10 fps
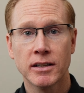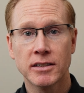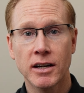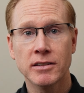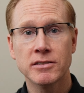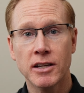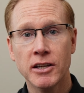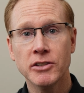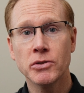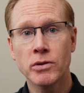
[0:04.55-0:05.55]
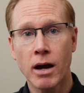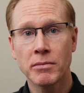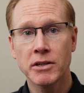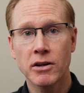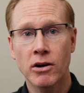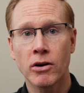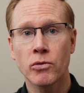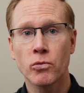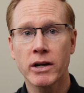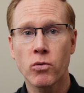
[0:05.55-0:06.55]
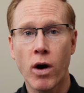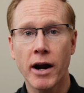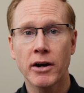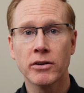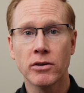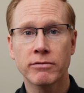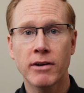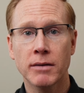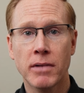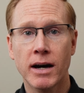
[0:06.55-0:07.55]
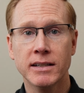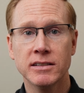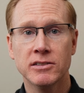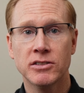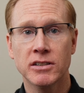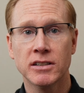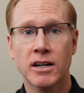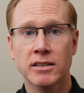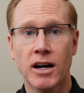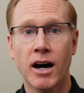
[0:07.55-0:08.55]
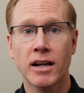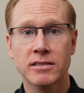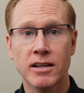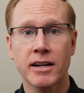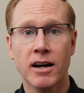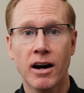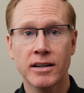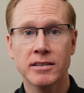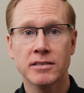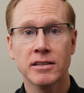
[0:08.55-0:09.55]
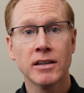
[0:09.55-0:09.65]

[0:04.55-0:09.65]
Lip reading: does EU MDR require notified bodies to conduct on-site audits